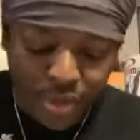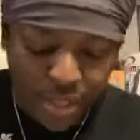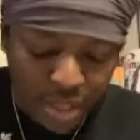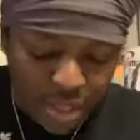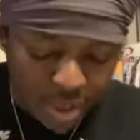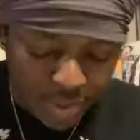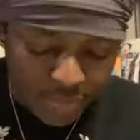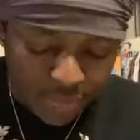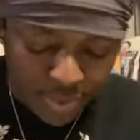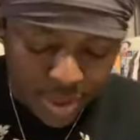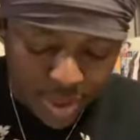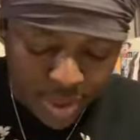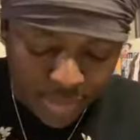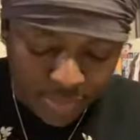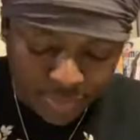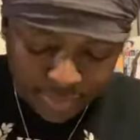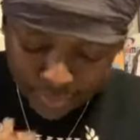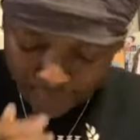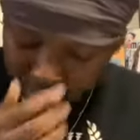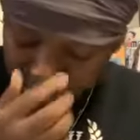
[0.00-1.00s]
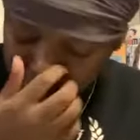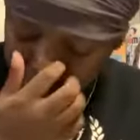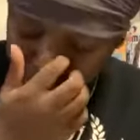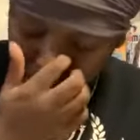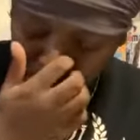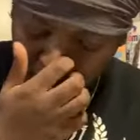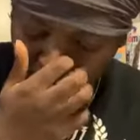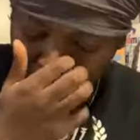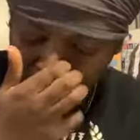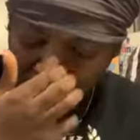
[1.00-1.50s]
name, right?
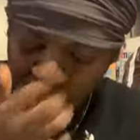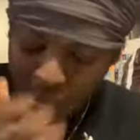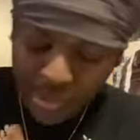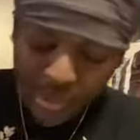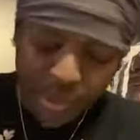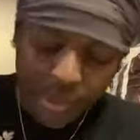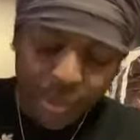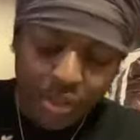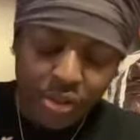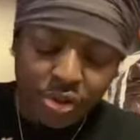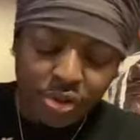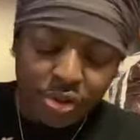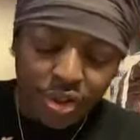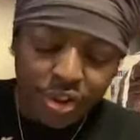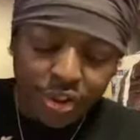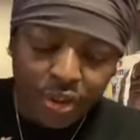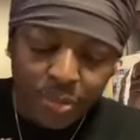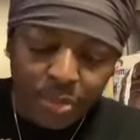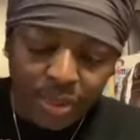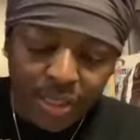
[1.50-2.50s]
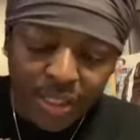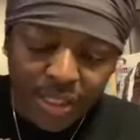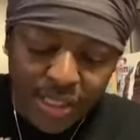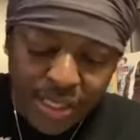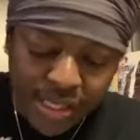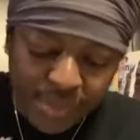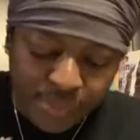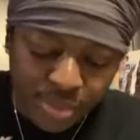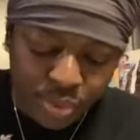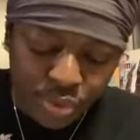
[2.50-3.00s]
So this is the book of
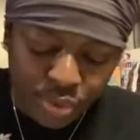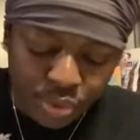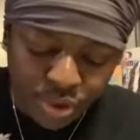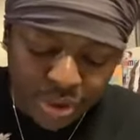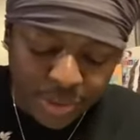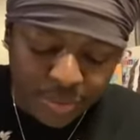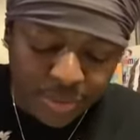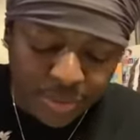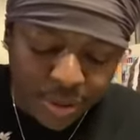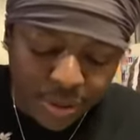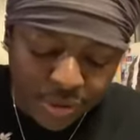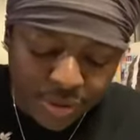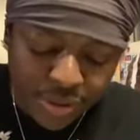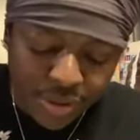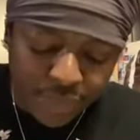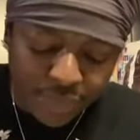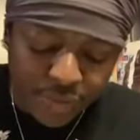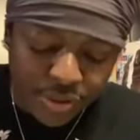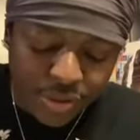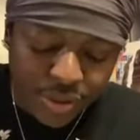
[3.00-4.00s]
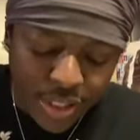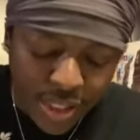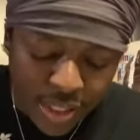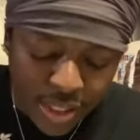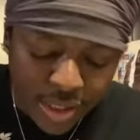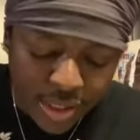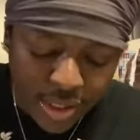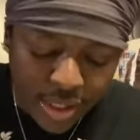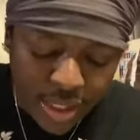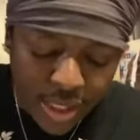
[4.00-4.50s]
Hebrews, chapter 13 and verse
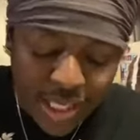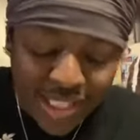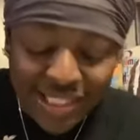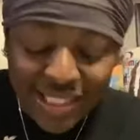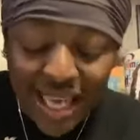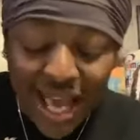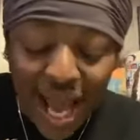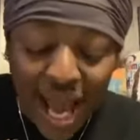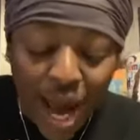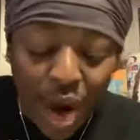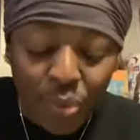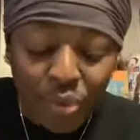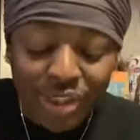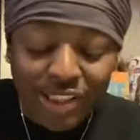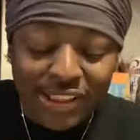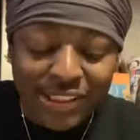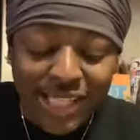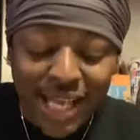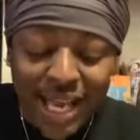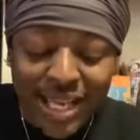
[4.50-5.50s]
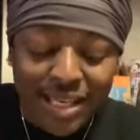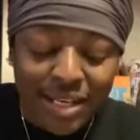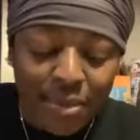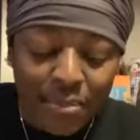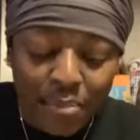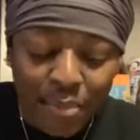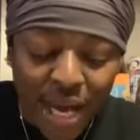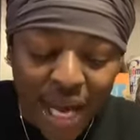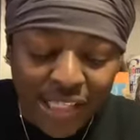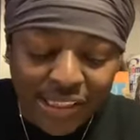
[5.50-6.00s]
8. Yahawashi
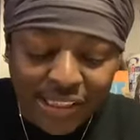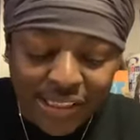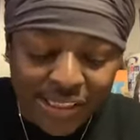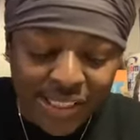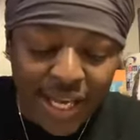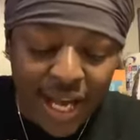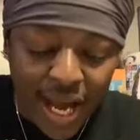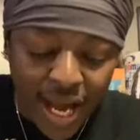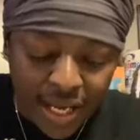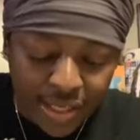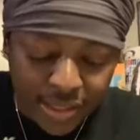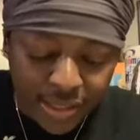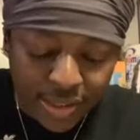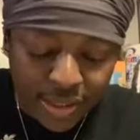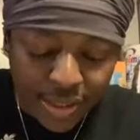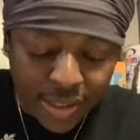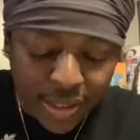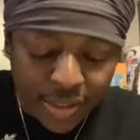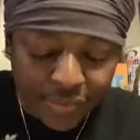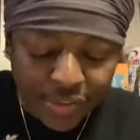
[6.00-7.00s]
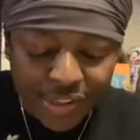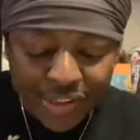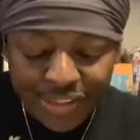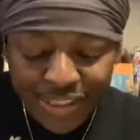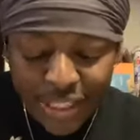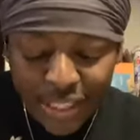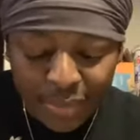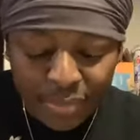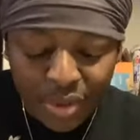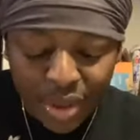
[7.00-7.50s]
Hamashiach, the
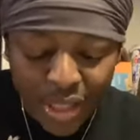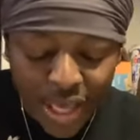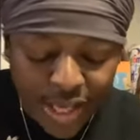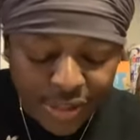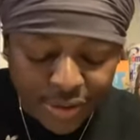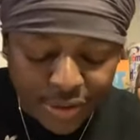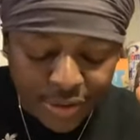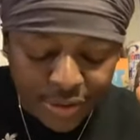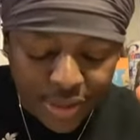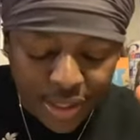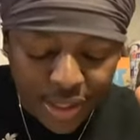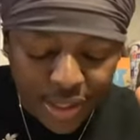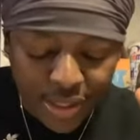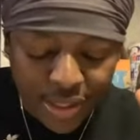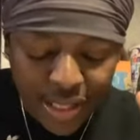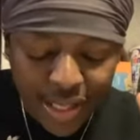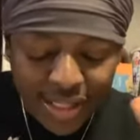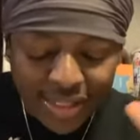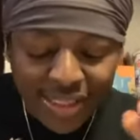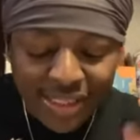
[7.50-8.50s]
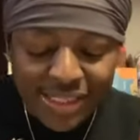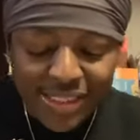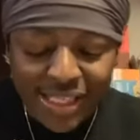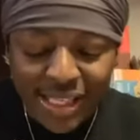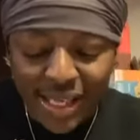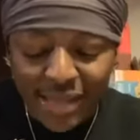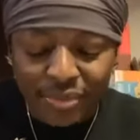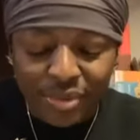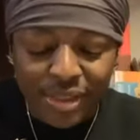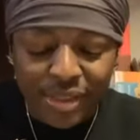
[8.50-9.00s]
same yesterday, the
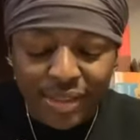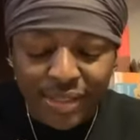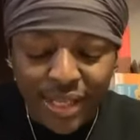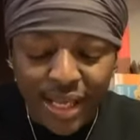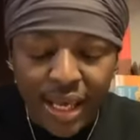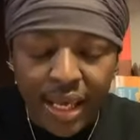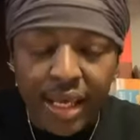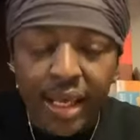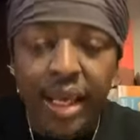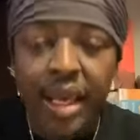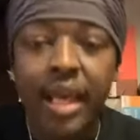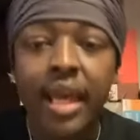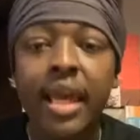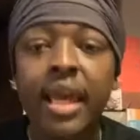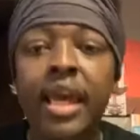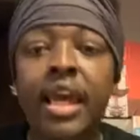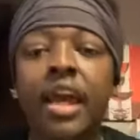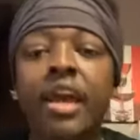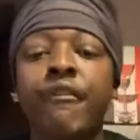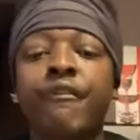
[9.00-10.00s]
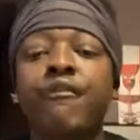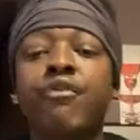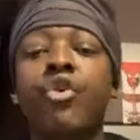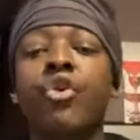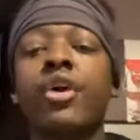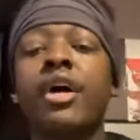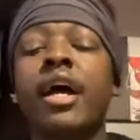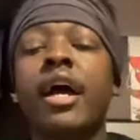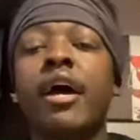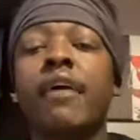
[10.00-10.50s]
same today, and
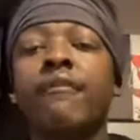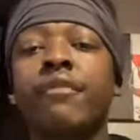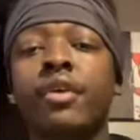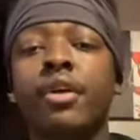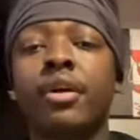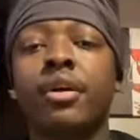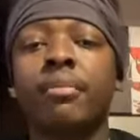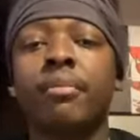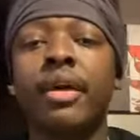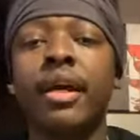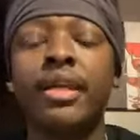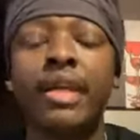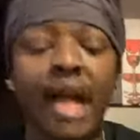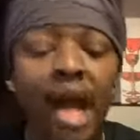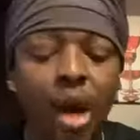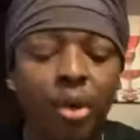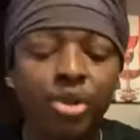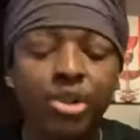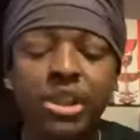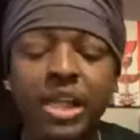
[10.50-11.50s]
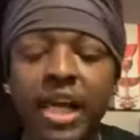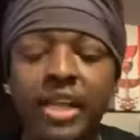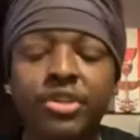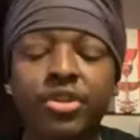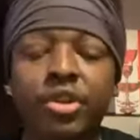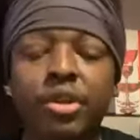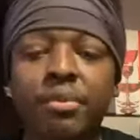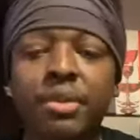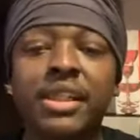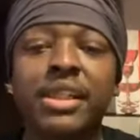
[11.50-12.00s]
forever. Man, Yahweh is
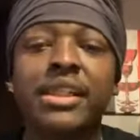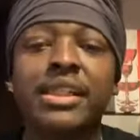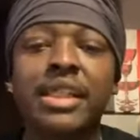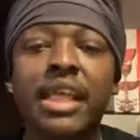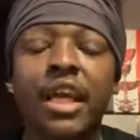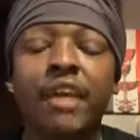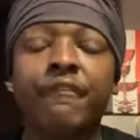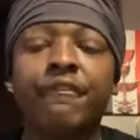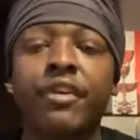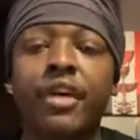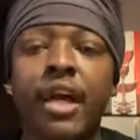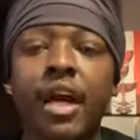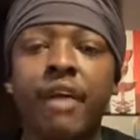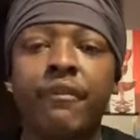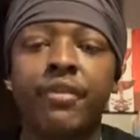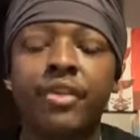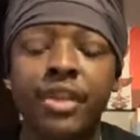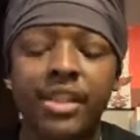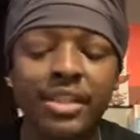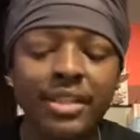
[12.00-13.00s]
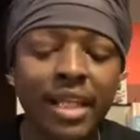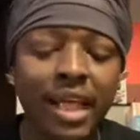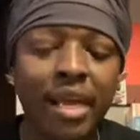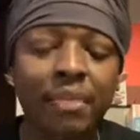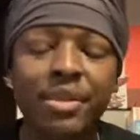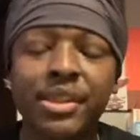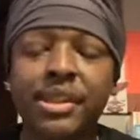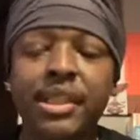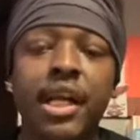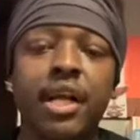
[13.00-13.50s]
going to be the same forever. His
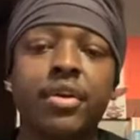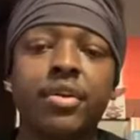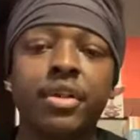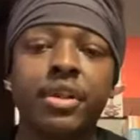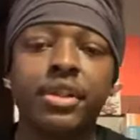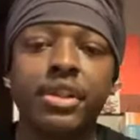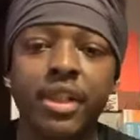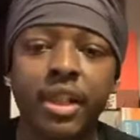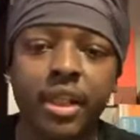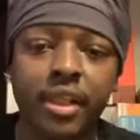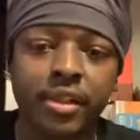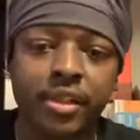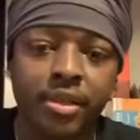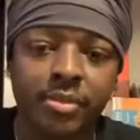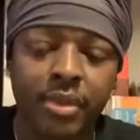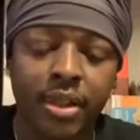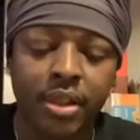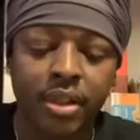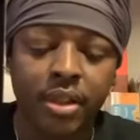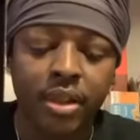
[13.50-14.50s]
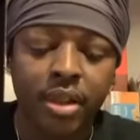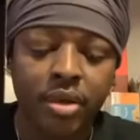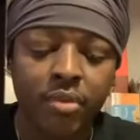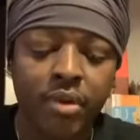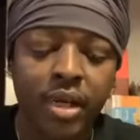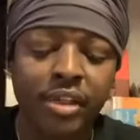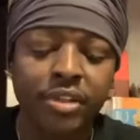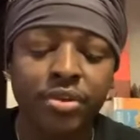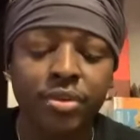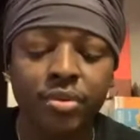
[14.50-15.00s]
name is not going to change, man.
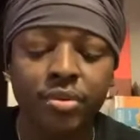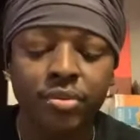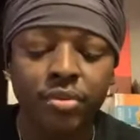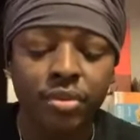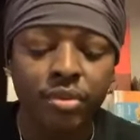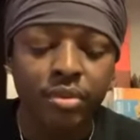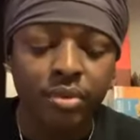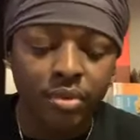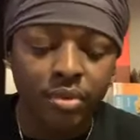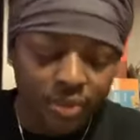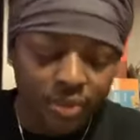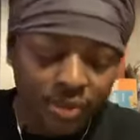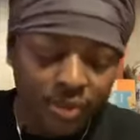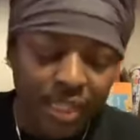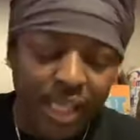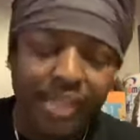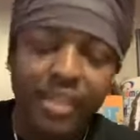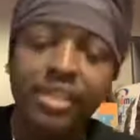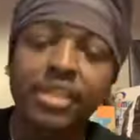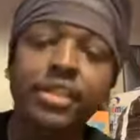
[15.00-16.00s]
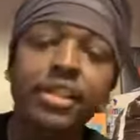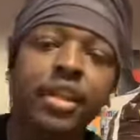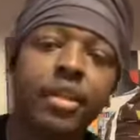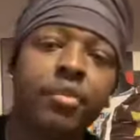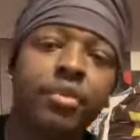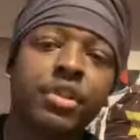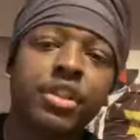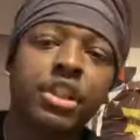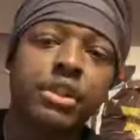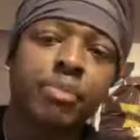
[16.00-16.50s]
Right? So that's just dealing
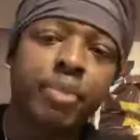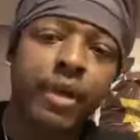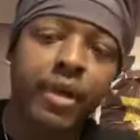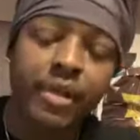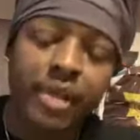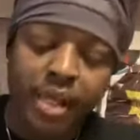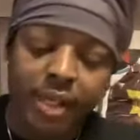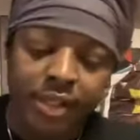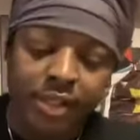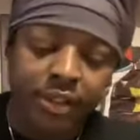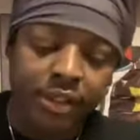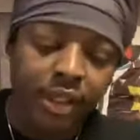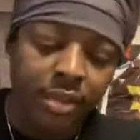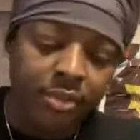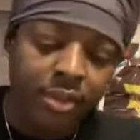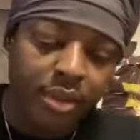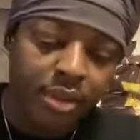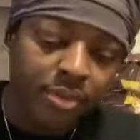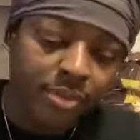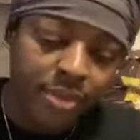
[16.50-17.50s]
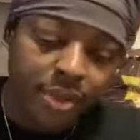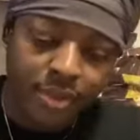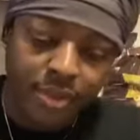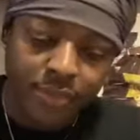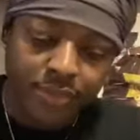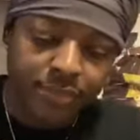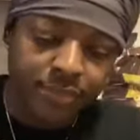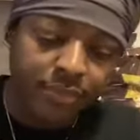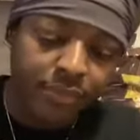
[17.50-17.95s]
with the spirit that he's coming in, man.